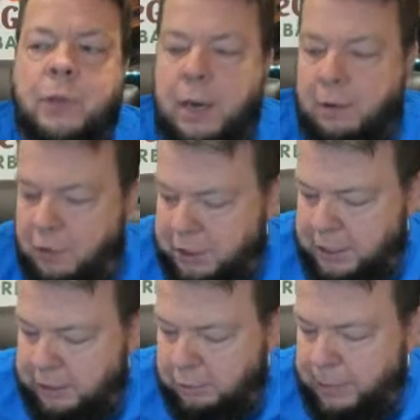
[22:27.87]

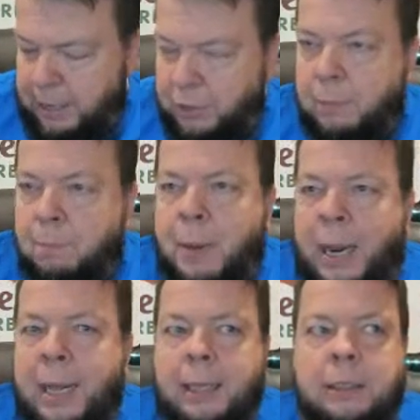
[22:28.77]
everything is about the
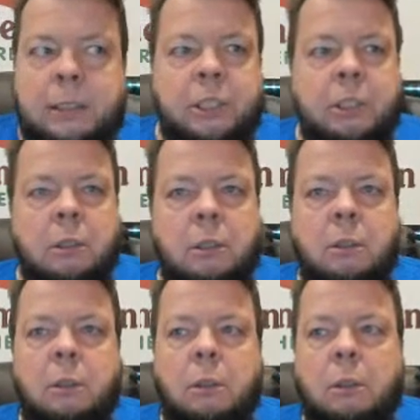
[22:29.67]
balance
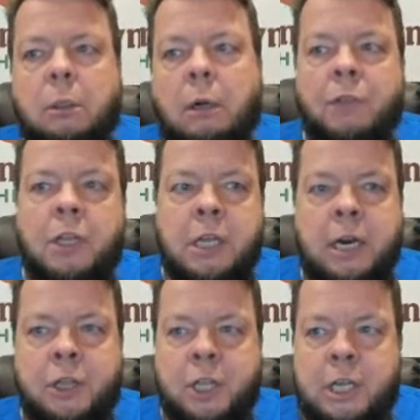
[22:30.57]
of the
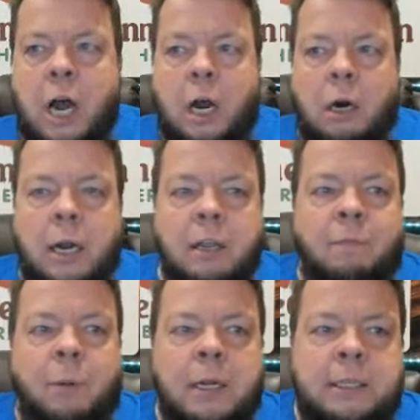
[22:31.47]
yin and the yang, right?
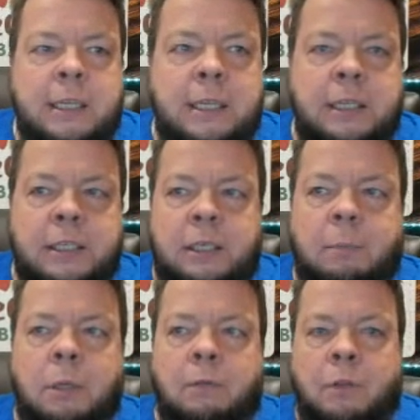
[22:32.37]
You've probably seen this
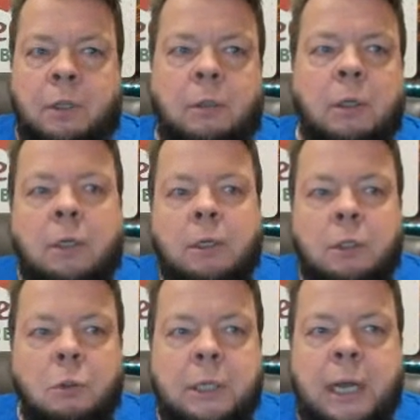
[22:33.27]
symbol of the
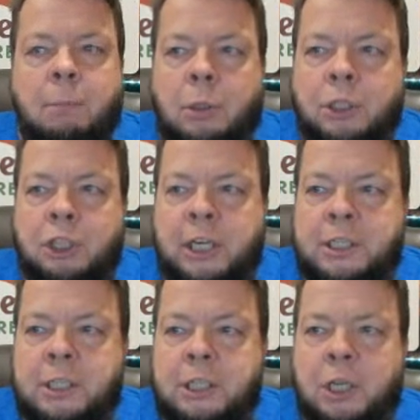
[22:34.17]
two tadpoles
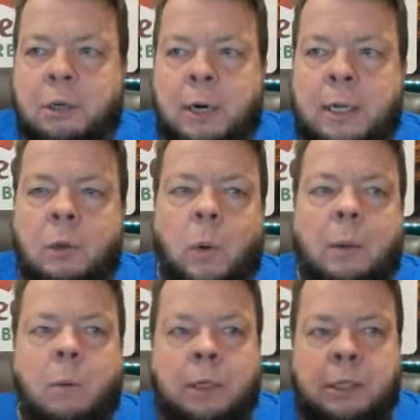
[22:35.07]
chasing each other, right? The
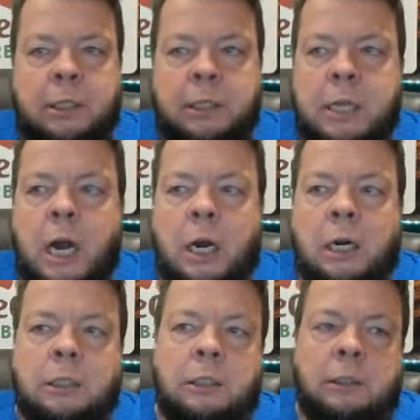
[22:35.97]
white one is the
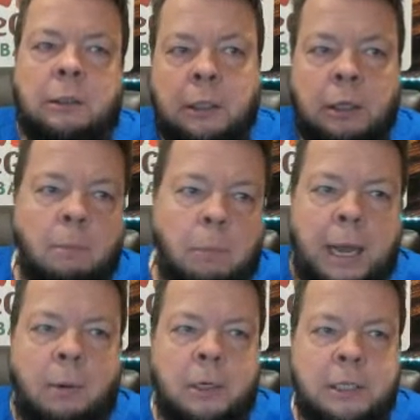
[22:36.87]
yang and the
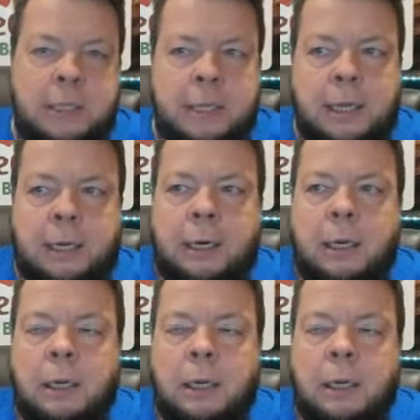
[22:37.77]
black one is the yin.